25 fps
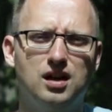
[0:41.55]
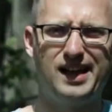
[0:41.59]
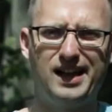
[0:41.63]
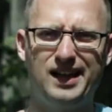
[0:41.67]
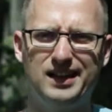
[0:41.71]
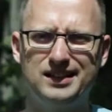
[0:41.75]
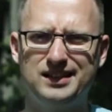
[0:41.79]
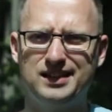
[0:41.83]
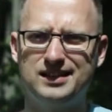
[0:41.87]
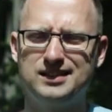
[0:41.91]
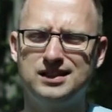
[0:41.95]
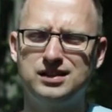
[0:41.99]

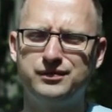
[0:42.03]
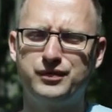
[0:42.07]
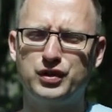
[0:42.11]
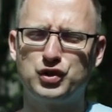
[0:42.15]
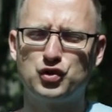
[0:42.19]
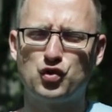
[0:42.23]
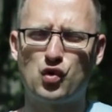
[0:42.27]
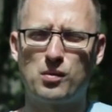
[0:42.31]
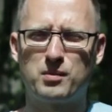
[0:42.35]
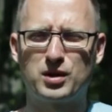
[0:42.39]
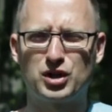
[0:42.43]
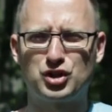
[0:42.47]
And in this
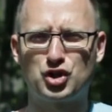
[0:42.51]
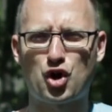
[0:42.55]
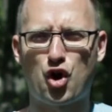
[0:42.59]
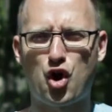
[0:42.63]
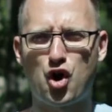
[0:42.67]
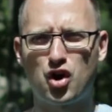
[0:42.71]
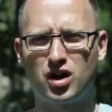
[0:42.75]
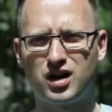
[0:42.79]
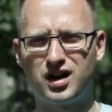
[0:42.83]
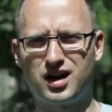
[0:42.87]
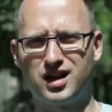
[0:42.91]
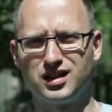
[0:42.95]
video, I'm going to
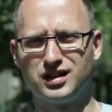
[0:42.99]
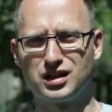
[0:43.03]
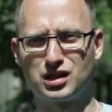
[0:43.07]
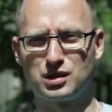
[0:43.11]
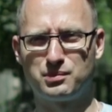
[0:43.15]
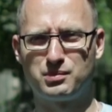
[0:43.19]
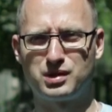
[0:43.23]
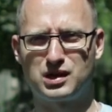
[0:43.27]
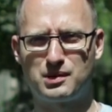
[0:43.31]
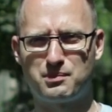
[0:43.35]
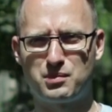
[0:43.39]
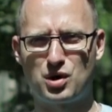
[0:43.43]
talk a little
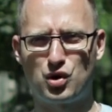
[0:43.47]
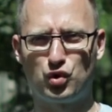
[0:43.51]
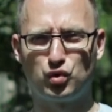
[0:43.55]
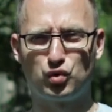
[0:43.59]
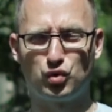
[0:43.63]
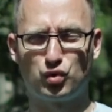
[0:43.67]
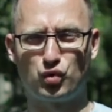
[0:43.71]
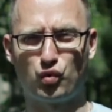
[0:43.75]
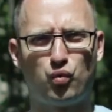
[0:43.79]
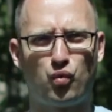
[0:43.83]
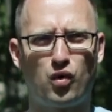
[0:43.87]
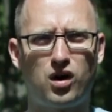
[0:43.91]
bit about
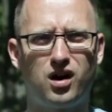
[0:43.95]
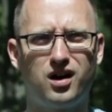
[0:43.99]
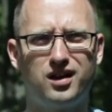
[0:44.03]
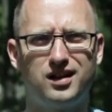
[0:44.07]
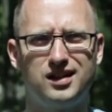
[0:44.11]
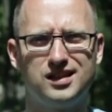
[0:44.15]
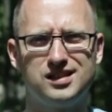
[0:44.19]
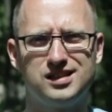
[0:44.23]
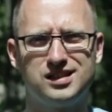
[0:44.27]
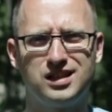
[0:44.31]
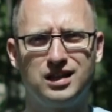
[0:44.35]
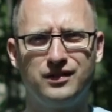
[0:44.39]
what
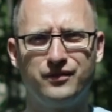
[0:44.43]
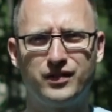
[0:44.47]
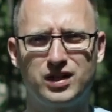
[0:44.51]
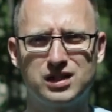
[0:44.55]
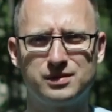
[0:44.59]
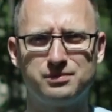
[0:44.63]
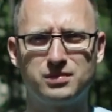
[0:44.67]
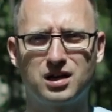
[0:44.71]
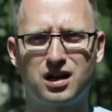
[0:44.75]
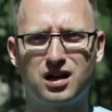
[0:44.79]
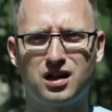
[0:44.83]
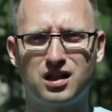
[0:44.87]
is the
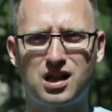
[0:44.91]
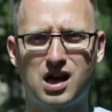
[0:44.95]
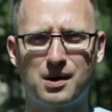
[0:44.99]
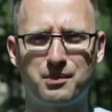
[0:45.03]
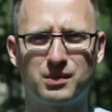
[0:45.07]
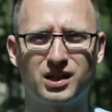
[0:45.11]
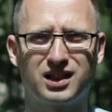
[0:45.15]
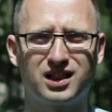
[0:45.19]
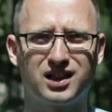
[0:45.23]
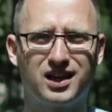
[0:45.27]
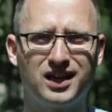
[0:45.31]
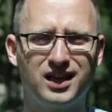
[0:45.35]
investment
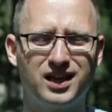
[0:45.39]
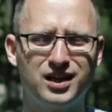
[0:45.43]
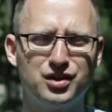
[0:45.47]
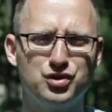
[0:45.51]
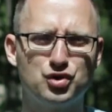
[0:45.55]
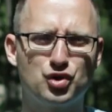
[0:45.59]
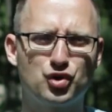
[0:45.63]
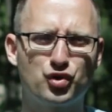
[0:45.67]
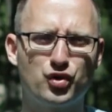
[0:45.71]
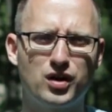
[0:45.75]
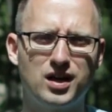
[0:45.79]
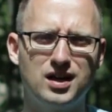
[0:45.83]
climate like in
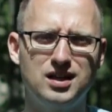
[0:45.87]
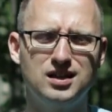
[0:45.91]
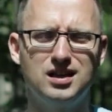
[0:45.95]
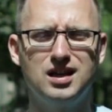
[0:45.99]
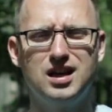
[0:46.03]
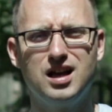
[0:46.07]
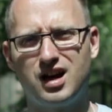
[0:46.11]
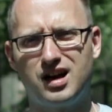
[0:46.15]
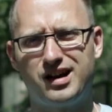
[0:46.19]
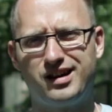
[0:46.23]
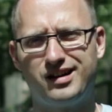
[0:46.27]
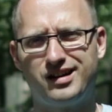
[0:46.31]
Ukraine.
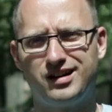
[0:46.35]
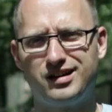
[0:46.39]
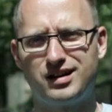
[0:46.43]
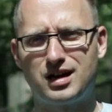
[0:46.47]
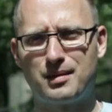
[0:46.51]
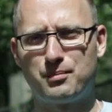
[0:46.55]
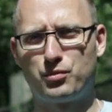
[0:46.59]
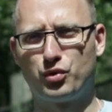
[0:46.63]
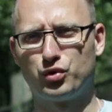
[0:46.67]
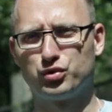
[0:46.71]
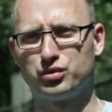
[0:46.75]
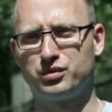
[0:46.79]

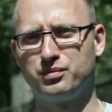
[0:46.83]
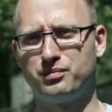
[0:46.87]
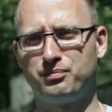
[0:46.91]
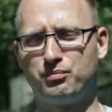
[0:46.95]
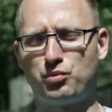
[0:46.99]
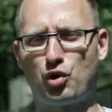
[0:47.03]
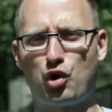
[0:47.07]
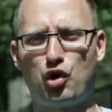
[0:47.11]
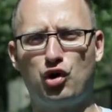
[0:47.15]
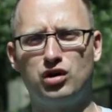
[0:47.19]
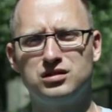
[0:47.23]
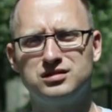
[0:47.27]
About
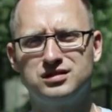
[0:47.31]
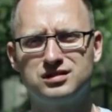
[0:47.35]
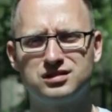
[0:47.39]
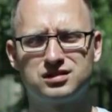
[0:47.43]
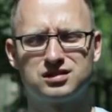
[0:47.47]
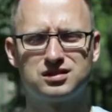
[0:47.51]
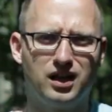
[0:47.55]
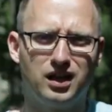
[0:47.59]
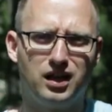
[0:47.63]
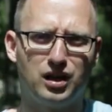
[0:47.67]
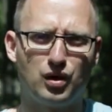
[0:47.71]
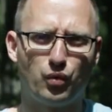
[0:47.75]

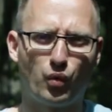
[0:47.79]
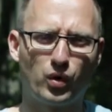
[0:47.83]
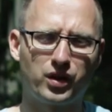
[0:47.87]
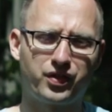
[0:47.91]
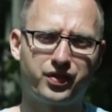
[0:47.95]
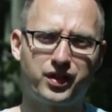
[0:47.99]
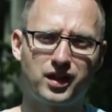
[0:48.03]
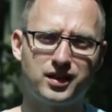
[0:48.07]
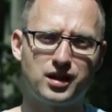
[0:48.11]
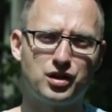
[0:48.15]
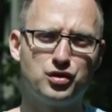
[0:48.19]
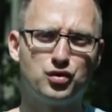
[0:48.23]
bonds, one
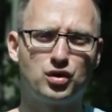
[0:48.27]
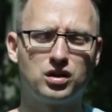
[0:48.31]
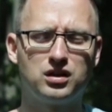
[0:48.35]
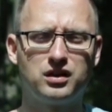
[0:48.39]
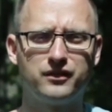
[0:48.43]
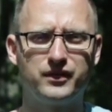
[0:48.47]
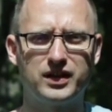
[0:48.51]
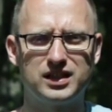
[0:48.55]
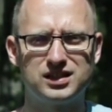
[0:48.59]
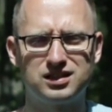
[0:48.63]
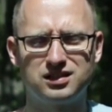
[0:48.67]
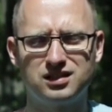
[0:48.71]
thing that you can
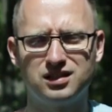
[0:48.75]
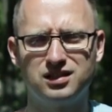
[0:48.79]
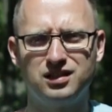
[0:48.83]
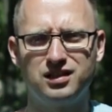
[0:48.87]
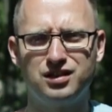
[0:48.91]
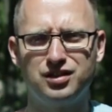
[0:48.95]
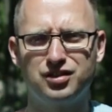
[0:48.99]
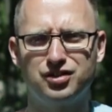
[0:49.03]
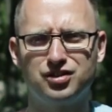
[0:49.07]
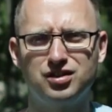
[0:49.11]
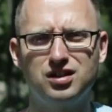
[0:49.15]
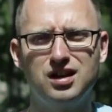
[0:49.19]
invest in
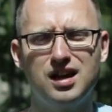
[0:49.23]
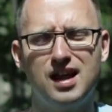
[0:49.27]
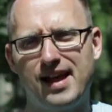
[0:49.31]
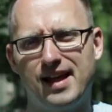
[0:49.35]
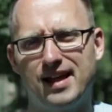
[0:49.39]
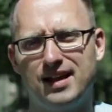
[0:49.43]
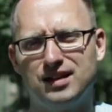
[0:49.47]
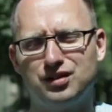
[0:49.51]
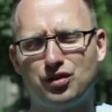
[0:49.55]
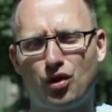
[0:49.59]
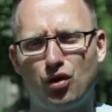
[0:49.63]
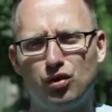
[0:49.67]
here,
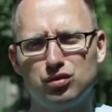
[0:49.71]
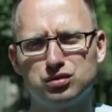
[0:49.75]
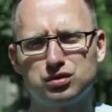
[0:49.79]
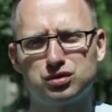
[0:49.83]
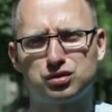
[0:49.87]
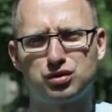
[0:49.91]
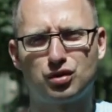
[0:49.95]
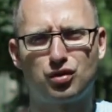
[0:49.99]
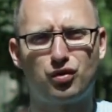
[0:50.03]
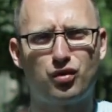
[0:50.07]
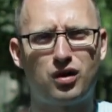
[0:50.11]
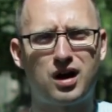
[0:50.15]
and
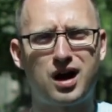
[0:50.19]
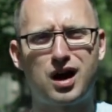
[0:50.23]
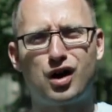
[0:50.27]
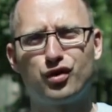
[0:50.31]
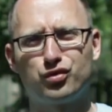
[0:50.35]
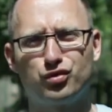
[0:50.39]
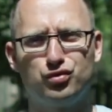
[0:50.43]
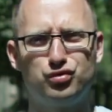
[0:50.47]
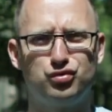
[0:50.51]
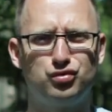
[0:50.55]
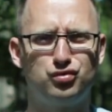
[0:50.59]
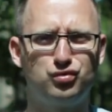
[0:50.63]
also how
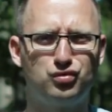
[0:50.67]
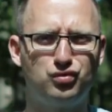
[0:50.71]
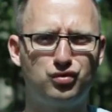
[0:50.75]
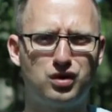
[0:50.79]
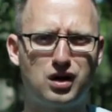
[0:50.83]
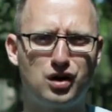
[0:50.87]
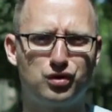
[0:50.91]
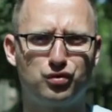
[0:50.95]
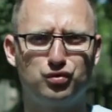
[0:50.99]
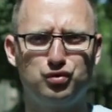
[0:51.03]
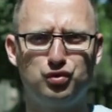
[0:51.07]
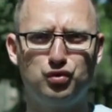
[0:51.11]

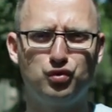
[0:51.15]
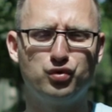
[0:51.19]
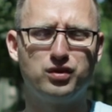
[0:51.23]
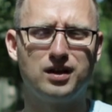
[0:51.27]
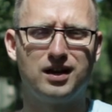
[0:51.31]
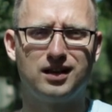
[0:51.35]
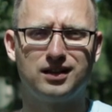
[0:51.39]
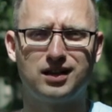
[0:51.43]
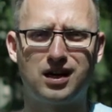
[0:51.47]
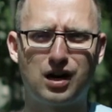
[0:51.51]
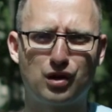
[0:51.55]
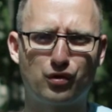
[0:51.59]
to do
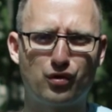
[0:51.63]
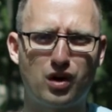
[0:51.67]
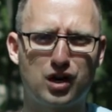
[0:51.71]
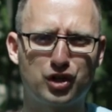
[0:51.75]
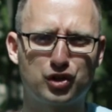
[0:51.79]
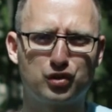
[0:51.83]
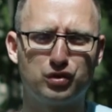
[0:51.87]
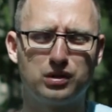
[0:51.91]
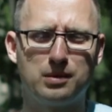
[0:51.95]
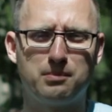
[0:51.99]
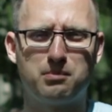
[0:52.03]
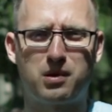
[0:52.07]
that, how to
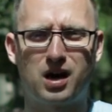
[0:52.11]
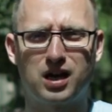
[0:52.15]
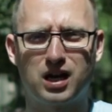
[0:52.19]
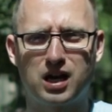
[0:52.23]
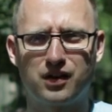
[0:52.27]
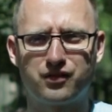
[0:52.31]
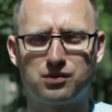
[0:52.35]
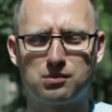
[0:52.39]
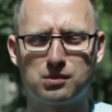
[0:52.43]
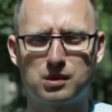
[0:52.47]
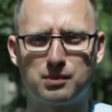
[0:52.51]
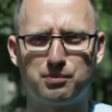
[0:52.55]
actually buy
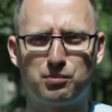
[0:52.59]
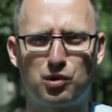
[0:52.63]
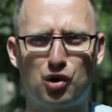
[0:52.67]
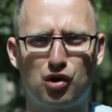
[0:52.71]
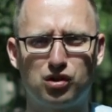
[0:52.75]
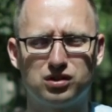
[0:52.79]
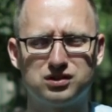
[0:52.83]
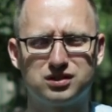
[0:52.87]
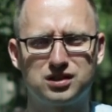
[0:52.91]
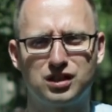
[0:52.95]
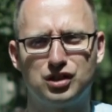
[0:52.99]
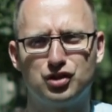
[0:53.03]
government
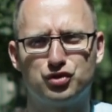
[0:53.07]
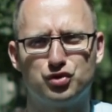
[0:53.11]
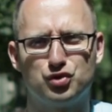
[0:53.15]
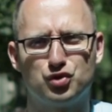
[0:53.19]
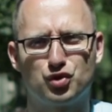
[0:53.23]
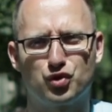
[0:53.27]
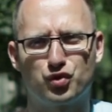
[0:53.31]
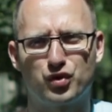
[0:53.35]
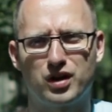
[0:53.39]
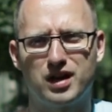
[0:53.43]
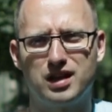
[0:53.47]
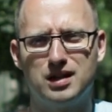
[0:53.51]
bonds here in
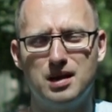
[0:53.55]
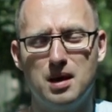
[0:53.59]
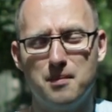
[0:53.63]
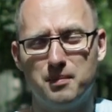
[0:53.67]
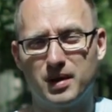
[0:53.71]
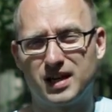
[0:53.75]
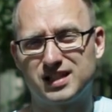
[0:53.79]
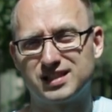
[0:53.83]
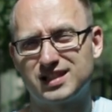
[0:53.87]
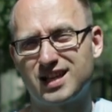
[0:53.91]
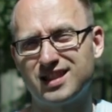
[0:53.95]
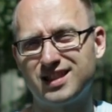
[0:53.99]
Ukraine,
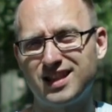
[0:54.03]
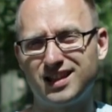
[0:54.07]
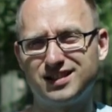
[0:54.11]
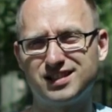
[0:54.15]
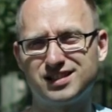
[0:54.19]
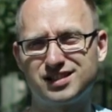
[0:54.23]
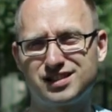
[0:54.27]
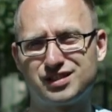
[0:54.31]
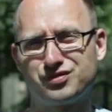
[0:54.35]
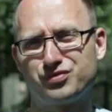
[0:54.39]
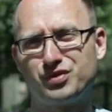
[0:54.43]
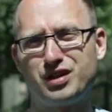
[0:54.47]
because I think
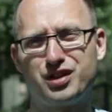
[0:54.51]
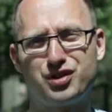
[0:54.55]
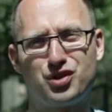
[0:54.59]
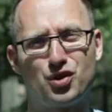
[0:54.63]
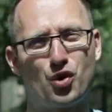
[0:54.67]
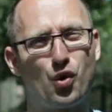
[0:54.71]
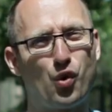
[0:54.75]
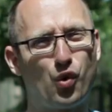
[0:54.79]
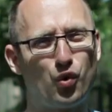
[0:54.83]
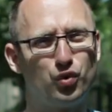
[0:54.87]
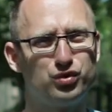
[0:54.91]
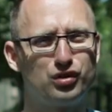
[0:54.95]
this is really the
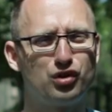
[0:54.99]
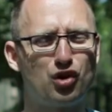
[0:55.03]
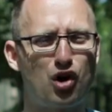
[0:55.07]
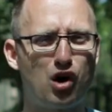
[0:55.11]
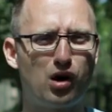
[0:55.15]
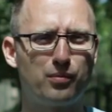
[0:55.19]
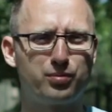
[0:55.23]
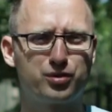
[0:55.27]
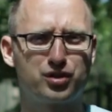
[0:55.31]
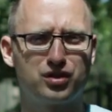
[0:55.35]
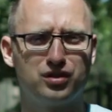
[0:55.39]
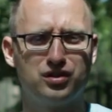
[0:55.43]
only
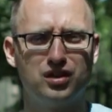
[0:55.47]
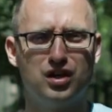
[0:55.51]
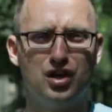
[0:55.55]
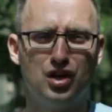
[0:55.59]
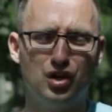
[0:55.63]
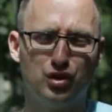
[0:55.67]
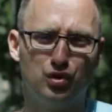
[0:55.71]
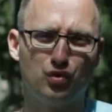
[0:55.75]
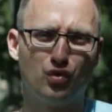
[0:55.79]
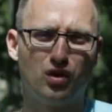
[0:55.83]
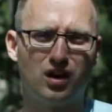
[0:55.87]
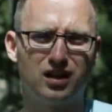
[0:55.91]
option
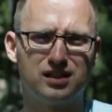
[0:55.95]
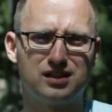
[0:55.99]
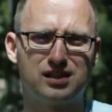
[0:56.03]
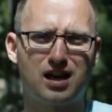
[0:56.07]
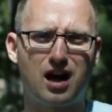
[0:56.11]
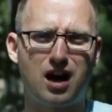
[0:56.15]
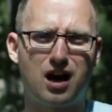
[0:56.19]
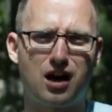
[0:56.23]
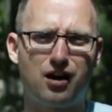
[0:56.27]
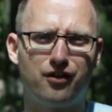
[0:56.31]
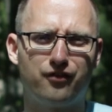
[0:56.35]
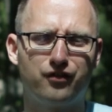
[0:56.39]
you guys
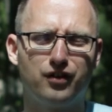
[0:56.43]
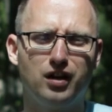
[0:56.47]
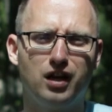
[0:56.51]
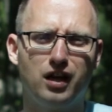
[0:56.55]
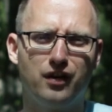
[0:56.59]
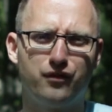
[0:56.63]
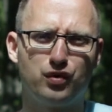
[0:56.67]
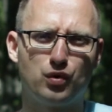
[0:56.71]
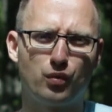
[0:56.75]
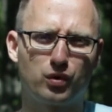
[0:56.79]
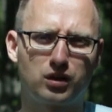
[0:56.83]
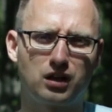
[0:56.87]
have
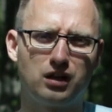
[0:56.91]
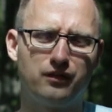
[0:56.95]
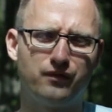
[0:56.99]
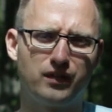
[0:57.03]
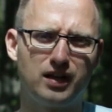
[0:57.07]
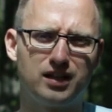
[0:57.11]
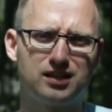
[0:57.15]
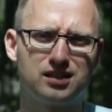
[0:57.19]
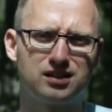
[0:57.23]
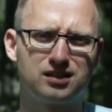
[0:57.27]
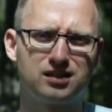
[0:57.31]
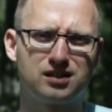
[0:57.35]
if you want to
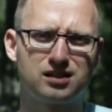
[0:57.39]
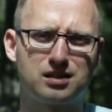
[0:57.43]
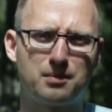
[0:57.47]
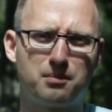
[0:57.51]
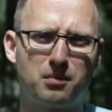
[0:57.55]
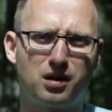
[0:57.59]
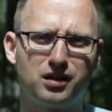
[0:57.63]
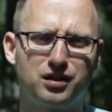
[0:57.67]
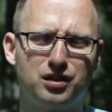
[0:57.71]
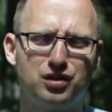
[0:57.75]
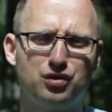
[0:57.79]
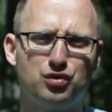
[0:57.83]
invest some
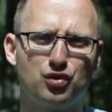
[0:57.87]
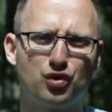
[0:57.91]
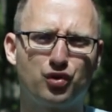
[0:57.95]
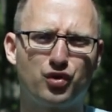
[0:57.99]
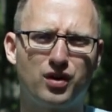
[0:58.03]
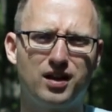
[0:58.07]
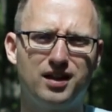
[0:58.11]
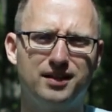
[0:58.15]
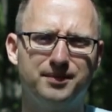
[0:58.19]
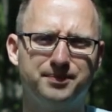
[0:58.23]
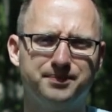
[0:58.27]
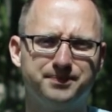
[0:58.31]
money in
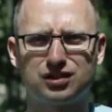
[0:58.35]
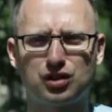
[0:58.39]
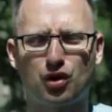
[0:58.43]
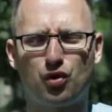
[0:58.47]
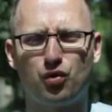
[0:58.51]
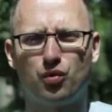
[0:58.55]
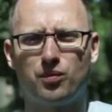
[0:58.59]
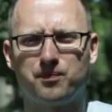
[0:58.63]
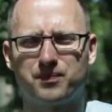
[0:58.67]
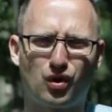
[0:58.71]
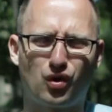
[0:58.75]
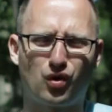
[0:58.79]
Ukraine.
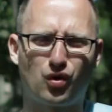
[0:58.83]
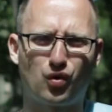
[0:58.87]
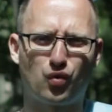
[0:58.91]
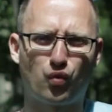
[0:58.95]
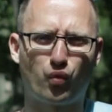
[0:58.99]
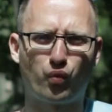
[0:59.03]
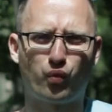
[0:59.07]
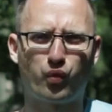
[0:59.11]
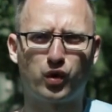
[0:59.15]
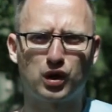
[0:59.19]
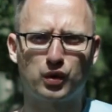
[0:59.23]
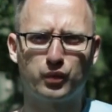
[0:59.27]
So
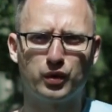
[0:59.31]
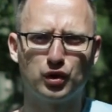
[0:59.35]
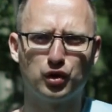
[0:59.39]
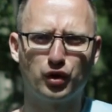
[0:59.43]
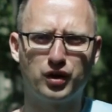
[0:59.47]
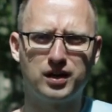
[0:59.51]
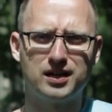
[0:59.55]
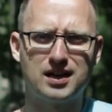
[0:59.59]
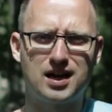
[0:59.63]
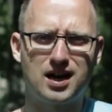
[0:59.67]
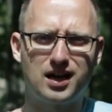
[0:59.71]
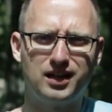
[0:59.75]
what are we
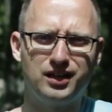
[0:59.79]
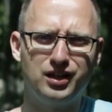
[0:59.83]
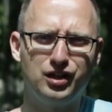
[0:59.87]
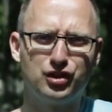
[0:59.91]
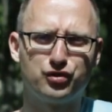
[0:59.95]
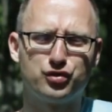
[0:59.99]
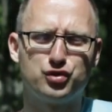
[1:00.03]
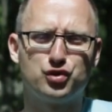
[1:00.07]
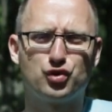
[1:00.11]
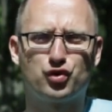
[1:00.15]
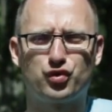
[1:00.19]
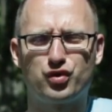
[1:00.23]
looking at
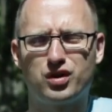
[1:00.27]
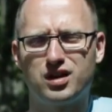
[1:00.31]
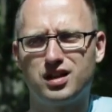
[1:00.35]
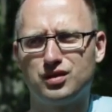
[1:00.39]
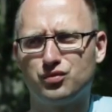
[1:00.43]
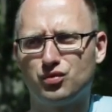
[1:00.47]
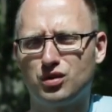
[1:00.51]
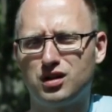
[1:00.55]
here in Ukraine?